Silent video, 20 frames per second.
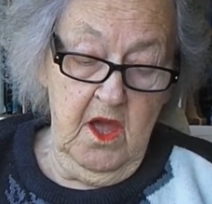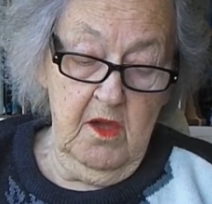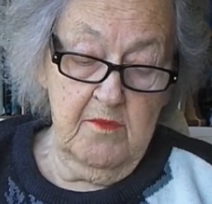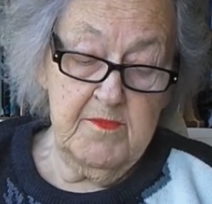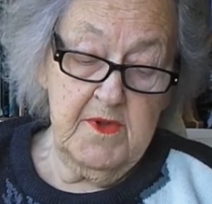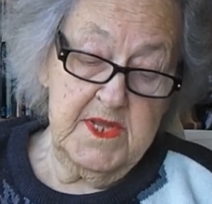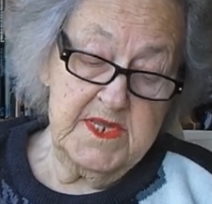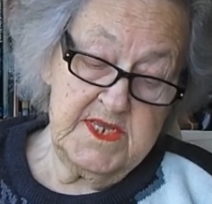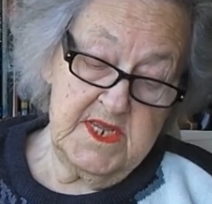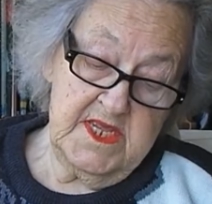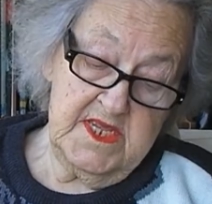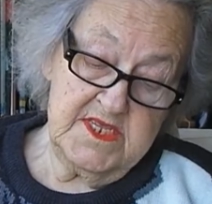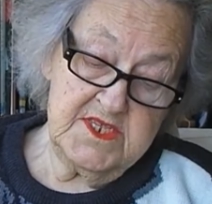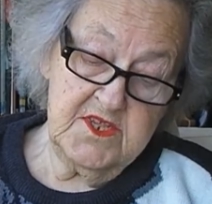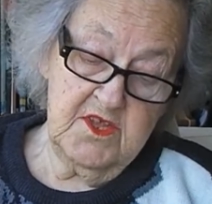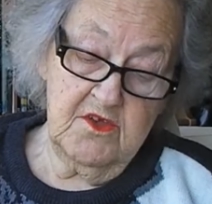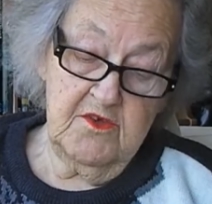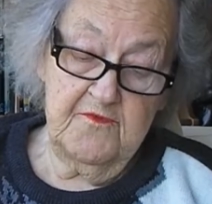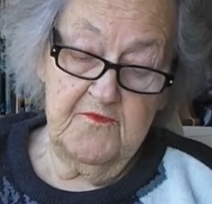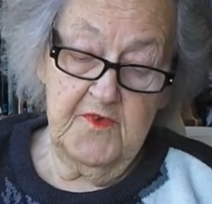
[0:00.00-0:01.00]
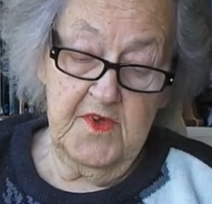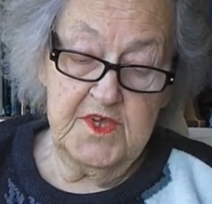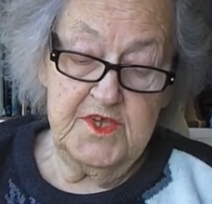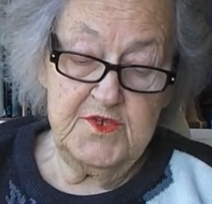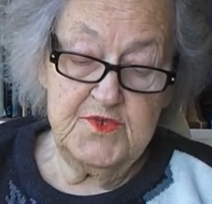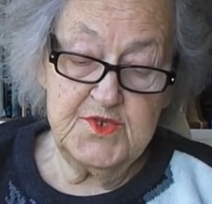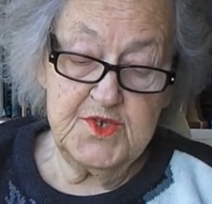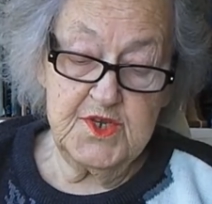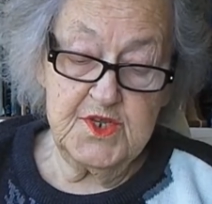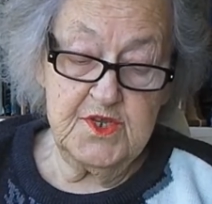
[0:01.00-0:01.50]
On my days off, I
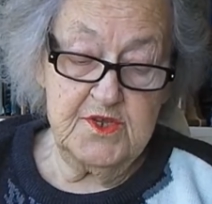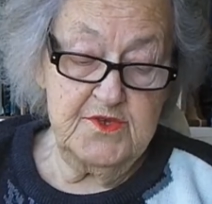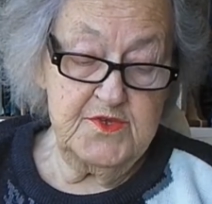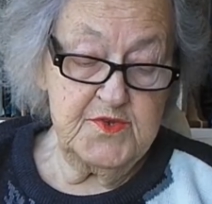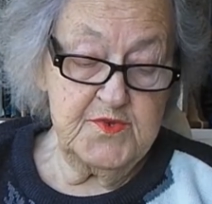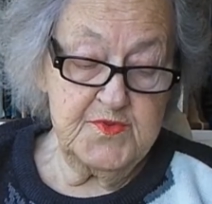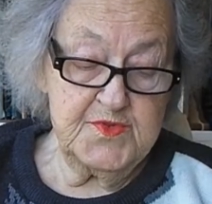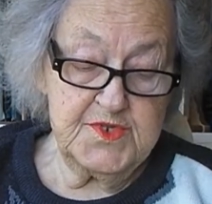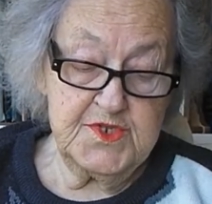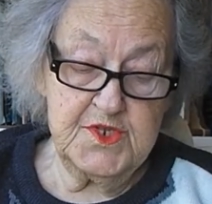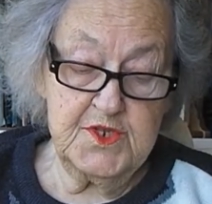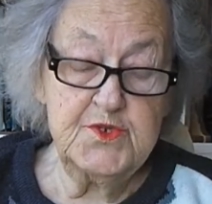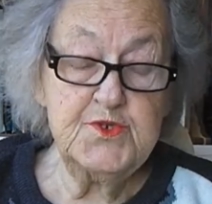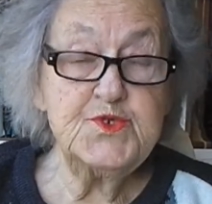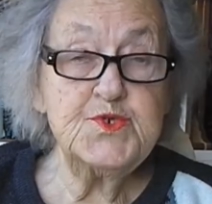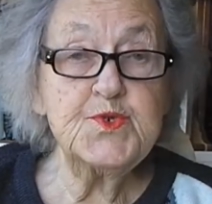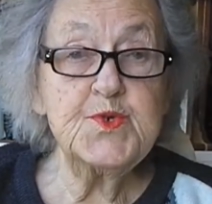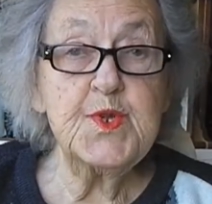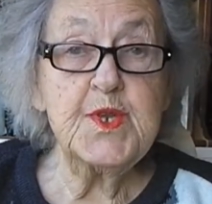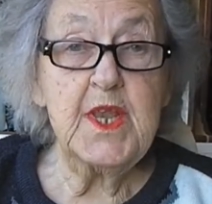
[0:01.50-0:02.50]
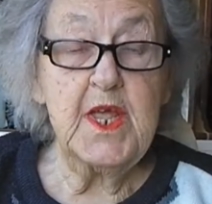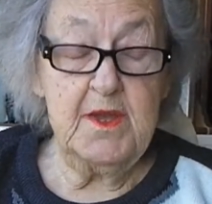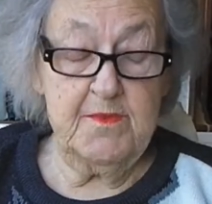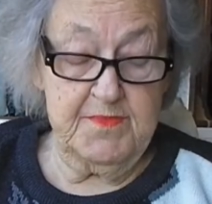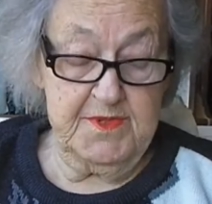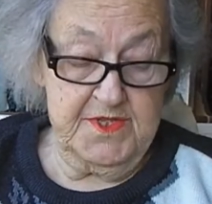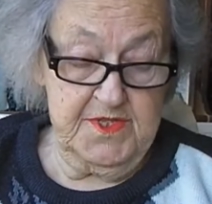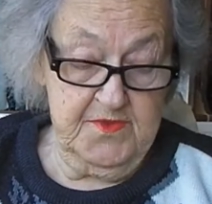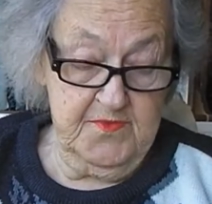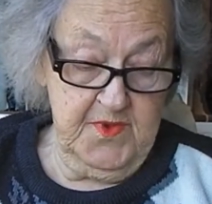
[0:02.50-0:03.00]
used to go to a social
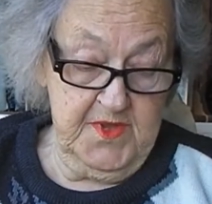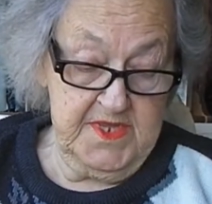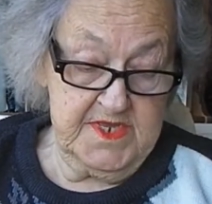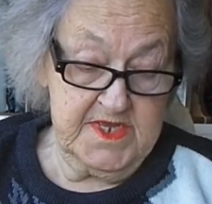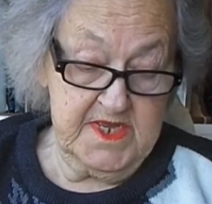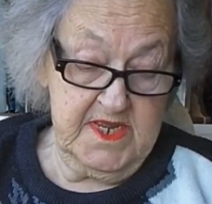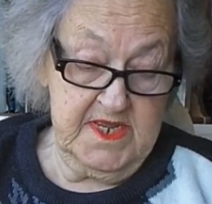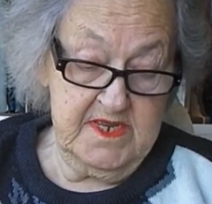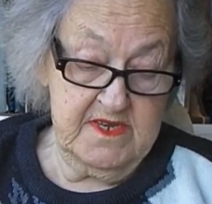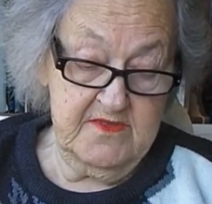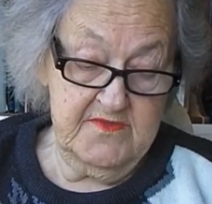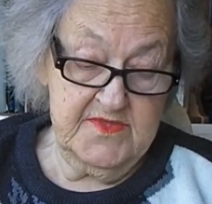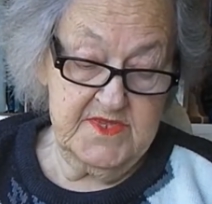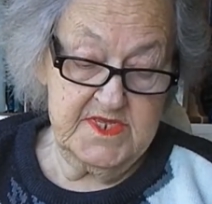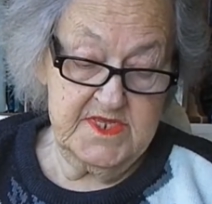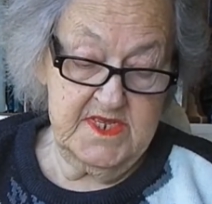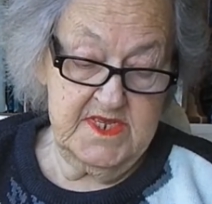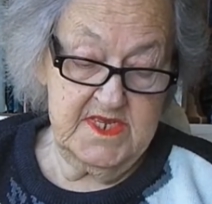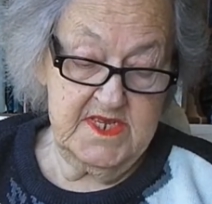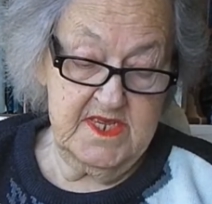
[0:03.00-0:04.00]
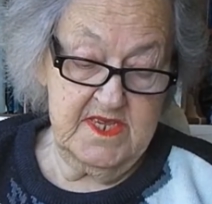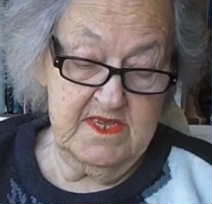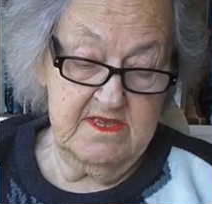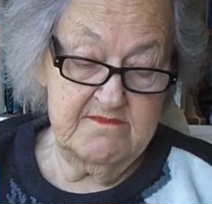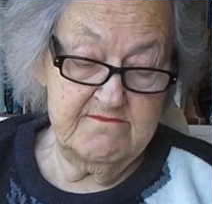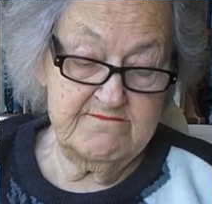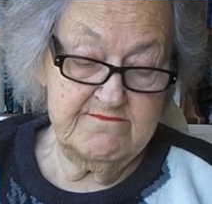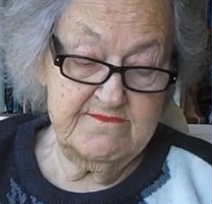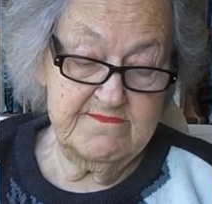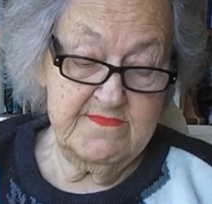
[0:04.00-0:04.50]
club in the west end of the city.
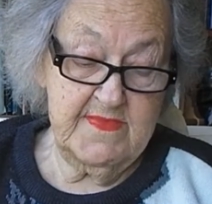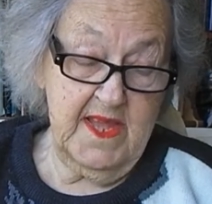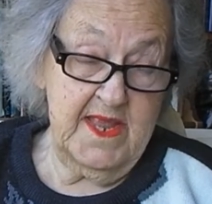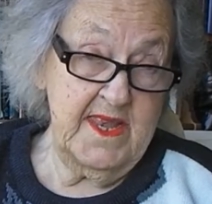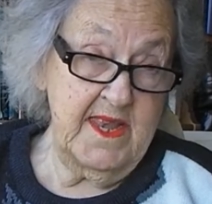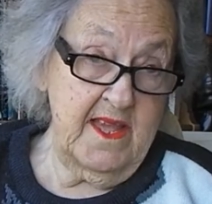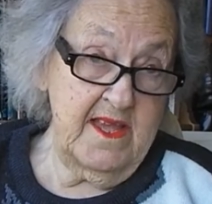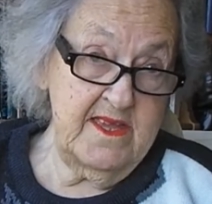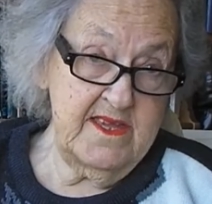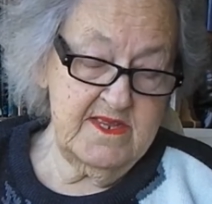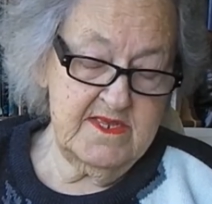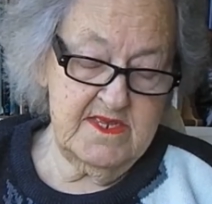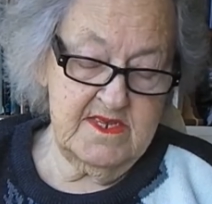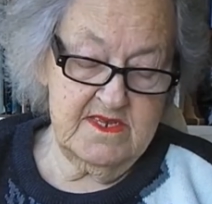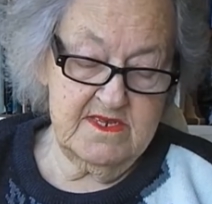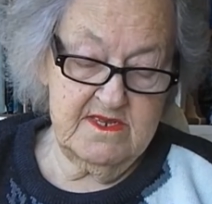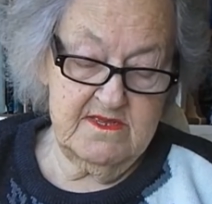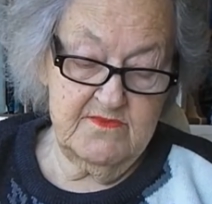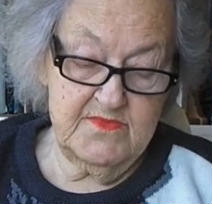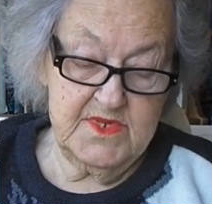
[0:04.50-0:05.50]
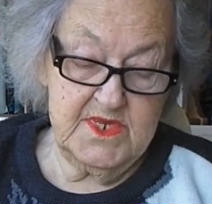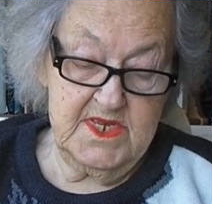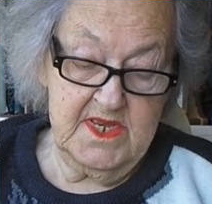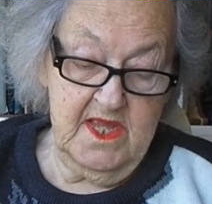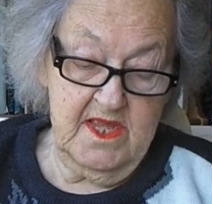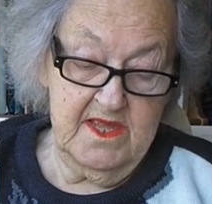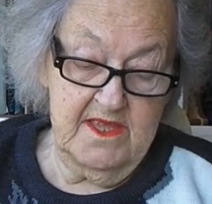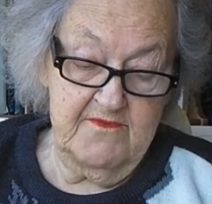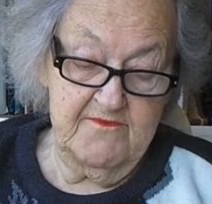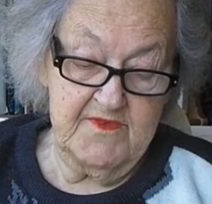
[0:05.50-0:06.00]
I liked it. It was
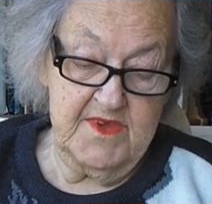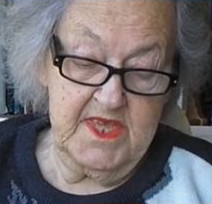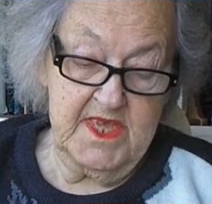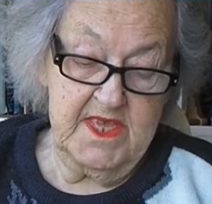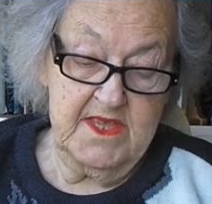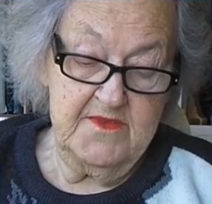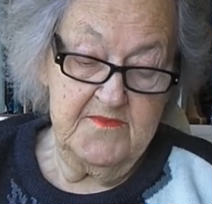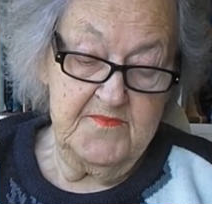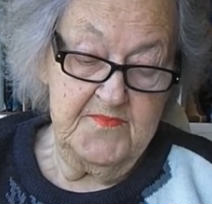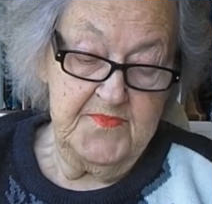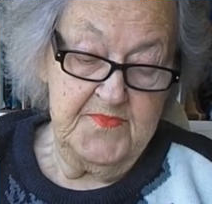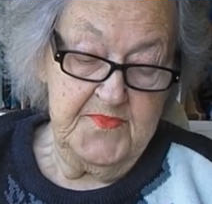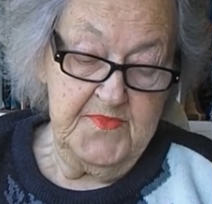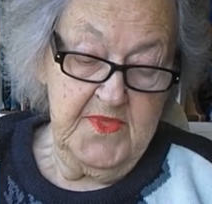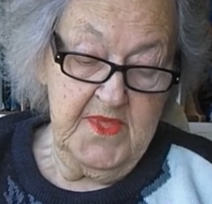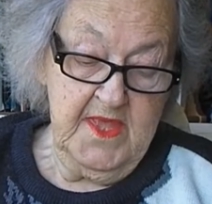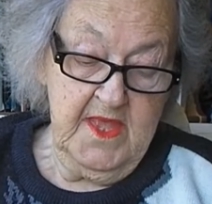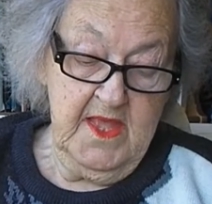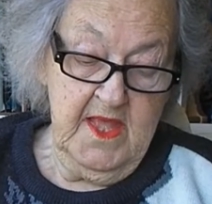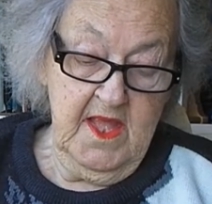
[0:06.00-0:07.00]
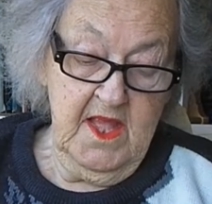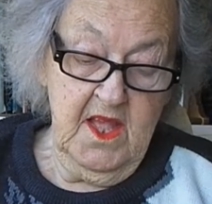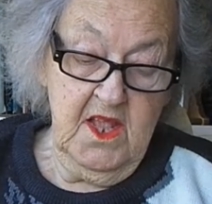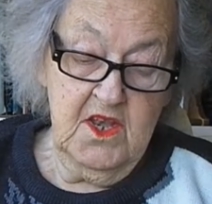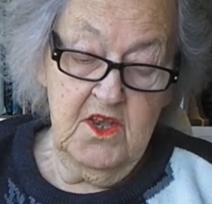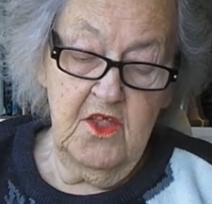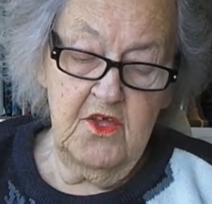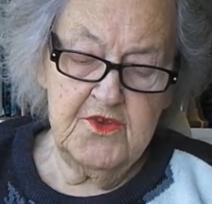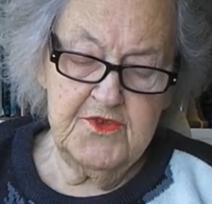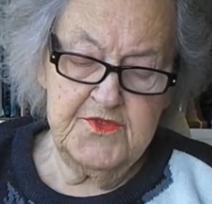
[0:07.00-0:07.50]
lively.
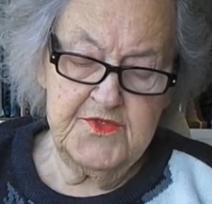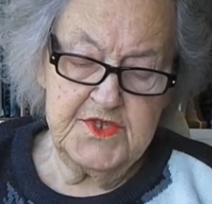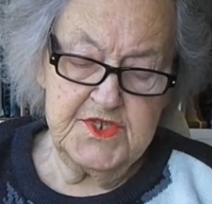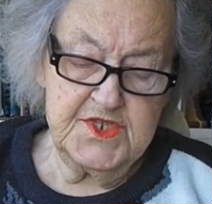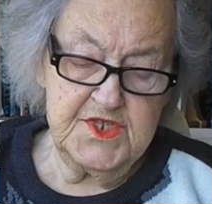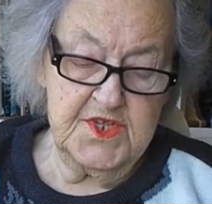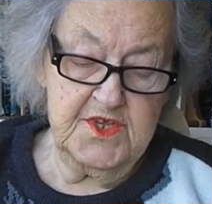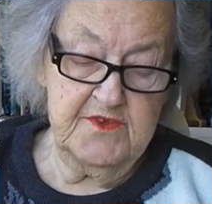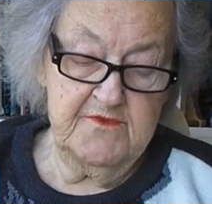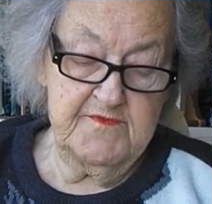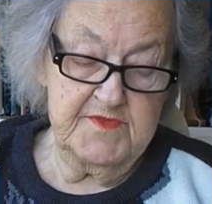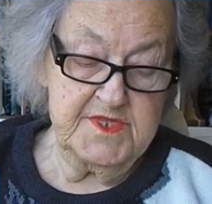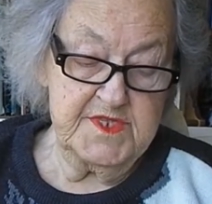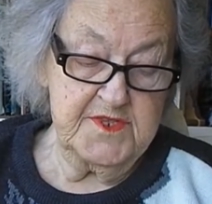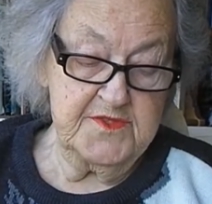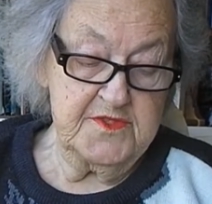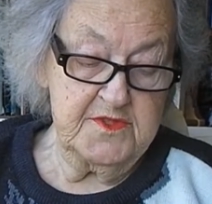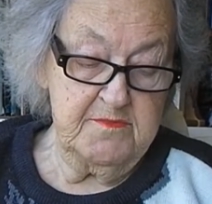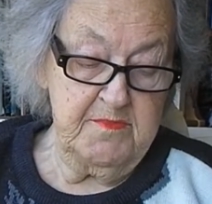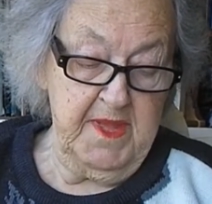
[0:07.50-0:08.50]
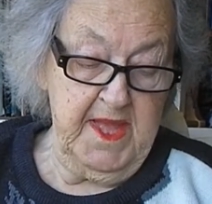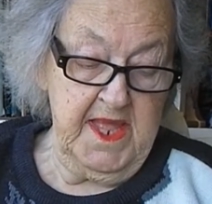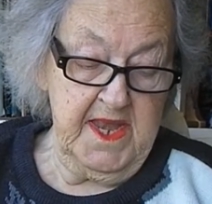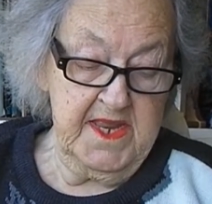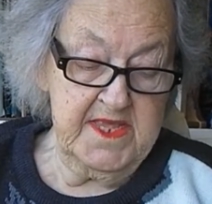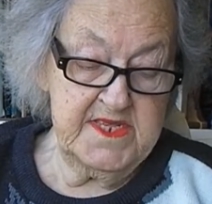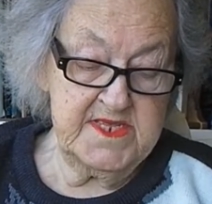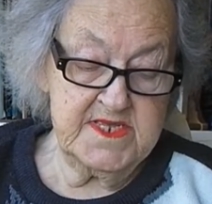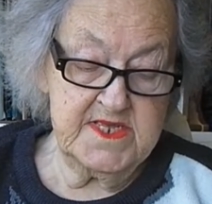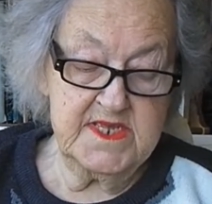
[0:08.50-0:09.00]
A lot of the servants of the
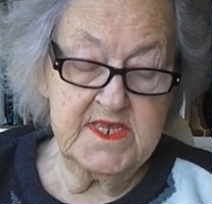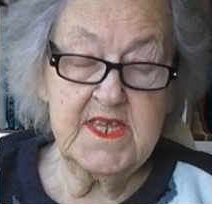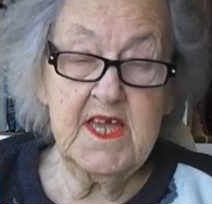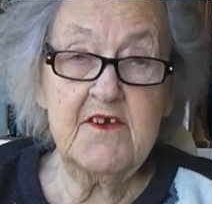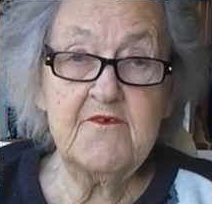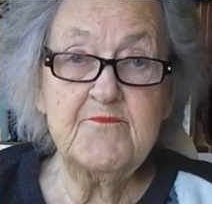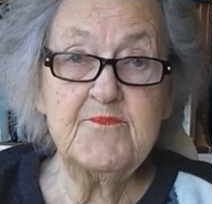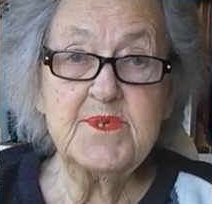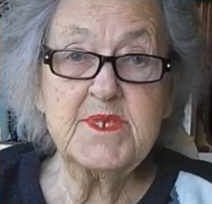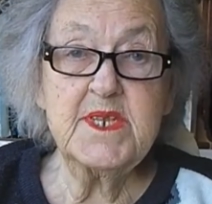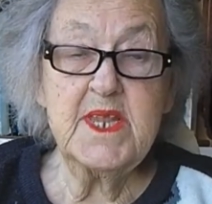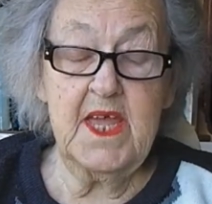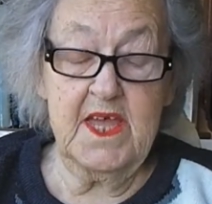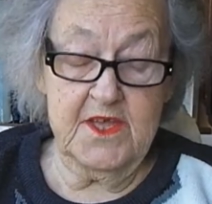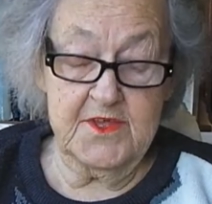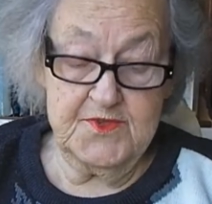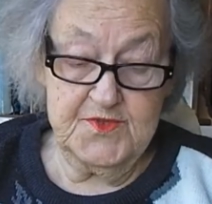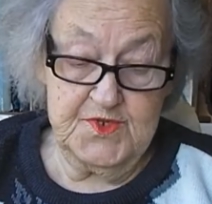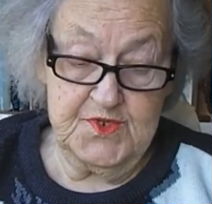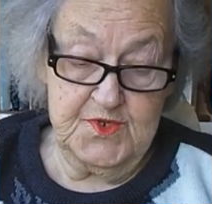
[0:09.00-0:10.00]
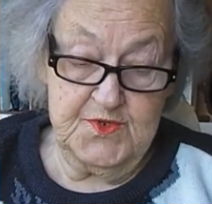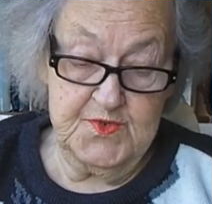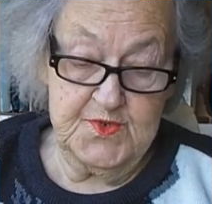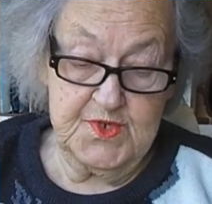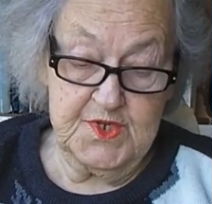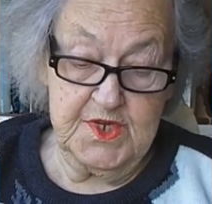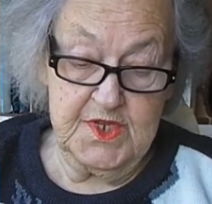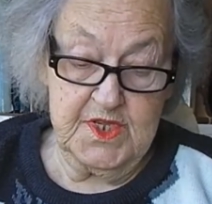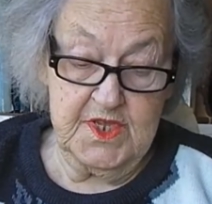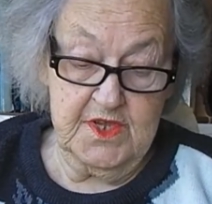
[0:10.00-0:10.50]
palace and government house used to